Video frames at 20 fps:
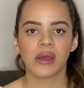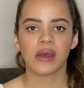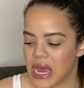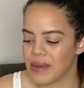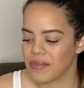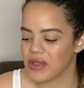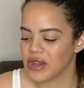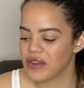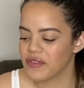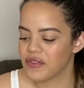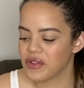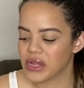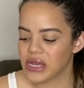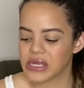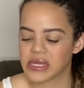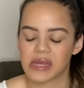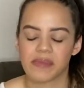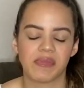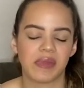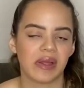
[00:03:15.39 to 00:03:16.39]
and then I feel like
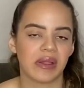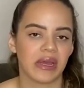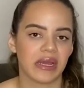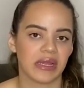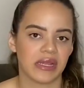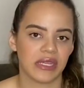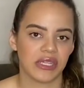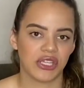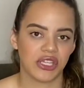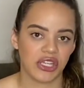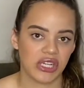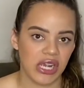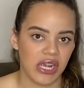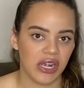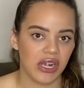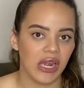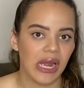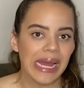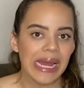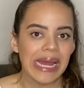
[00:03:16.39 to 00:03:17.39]
something like this
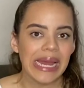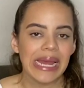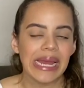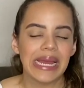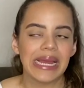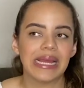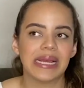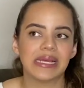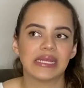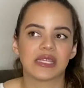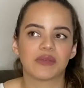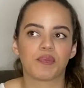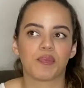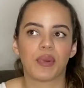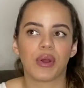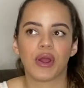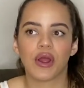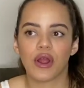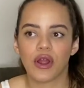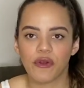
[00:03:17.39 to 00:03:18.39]
chair is
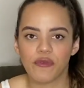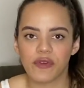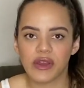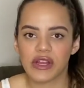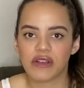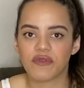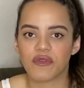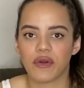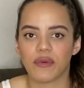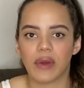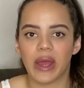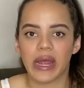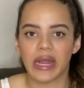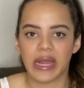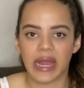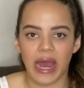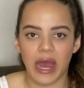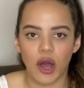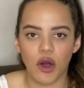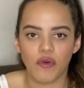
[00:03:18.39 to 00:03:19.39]
perfect for right
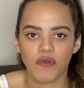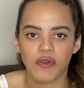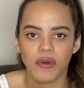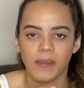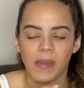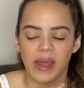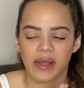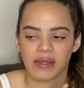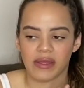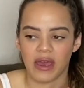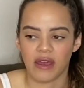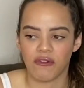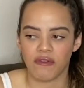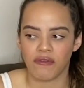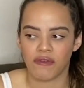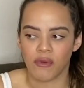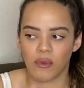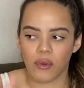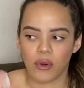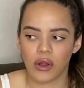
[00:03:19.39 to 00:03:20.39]
now from like that
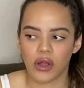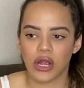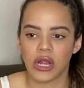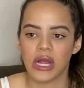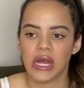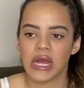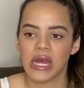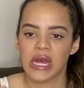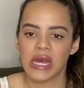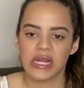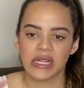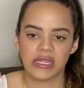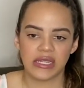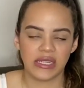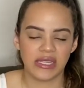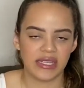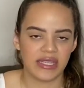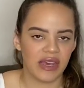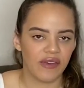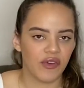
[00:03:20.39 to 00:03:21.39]
4 to
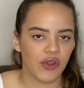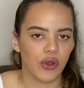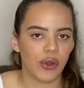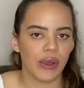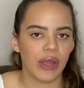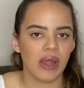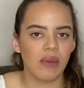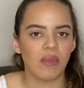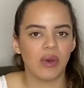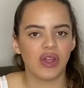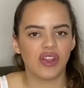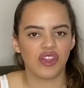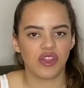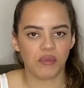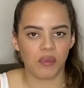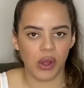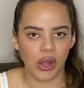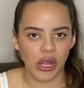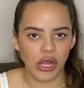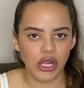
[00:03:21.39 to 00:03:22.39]
7 or 8 month
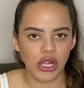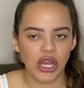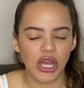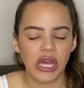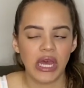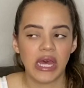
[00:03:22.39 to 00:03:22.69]
mark,